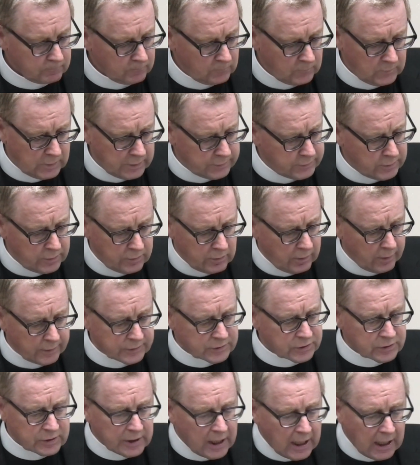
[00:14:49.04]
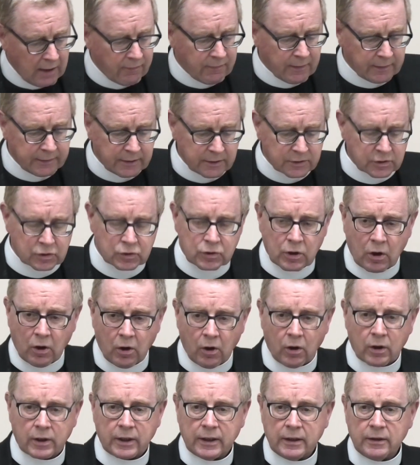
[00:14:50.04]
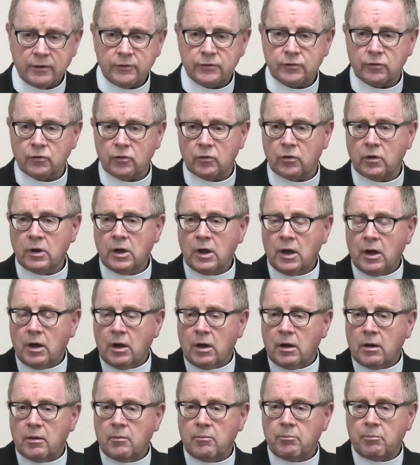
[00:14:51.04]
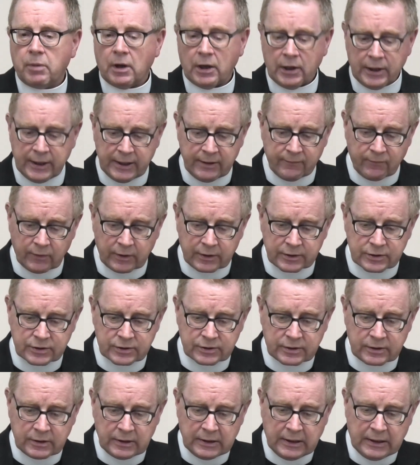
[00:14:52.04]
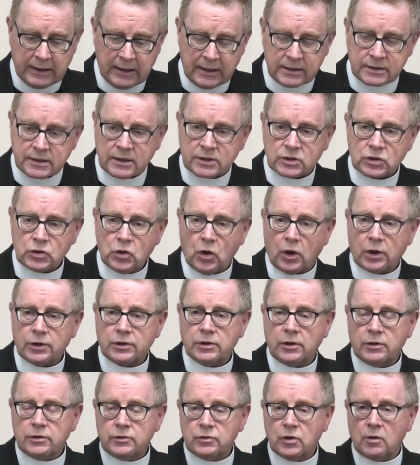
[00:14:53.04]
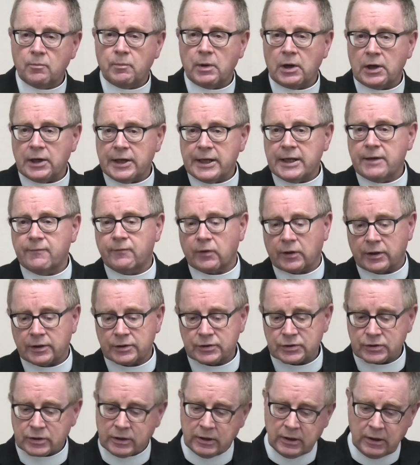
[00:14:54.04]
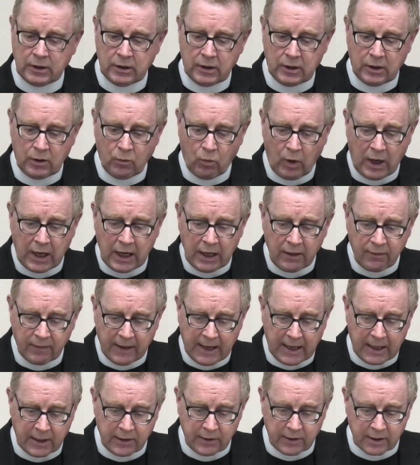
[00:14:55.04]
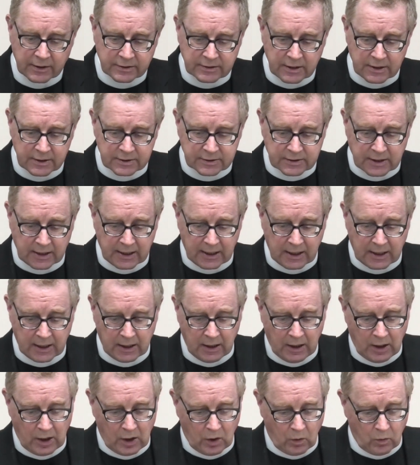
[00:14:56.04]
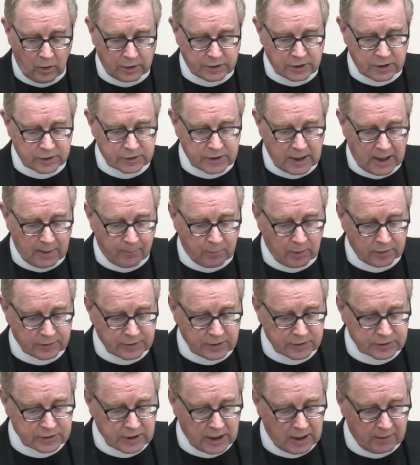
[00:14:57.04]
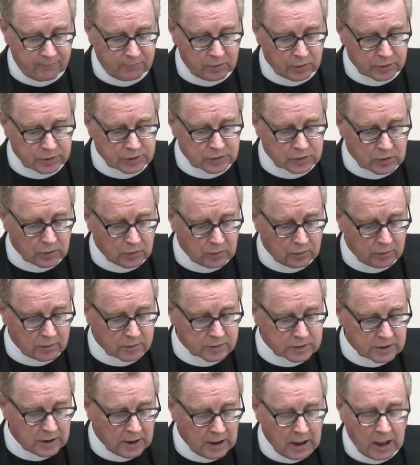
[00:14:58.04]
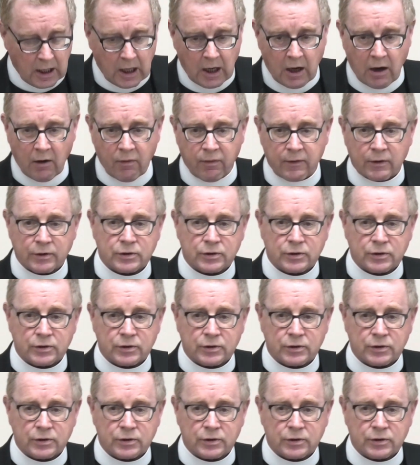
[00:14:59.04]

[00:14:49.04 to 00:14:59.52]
did you not say that he's talking to believers? Is this not to believers Why then does he say, which is able to save your souls? Are their